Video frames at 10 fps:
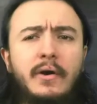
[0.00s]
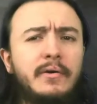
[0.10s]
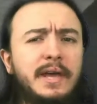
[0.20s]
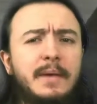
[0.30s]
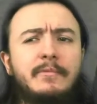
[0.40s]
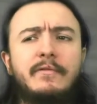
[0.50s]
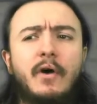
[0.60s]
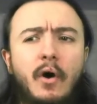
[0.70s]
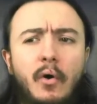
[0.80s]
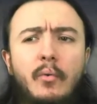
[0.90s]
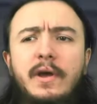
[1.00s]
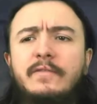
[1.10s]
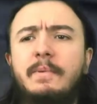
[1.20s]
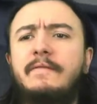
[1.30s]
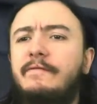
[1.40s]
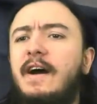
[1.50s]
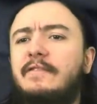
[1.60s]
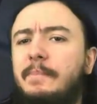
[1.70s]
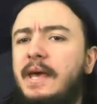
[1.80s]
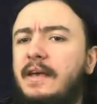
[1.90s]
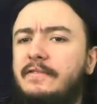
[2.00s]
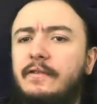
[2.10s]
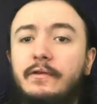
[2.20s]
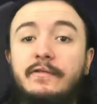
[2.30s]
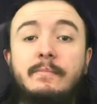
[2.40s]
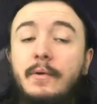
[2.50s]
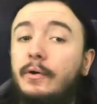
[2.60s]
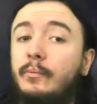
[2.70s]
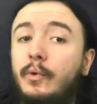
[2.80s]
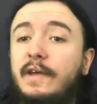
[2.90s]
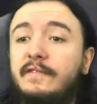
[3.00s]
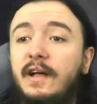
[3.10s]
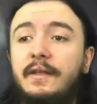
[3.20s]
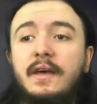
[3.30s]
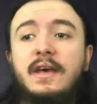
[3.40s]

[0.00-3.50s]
Hawk games have always been fast paced, and thus American Wasteland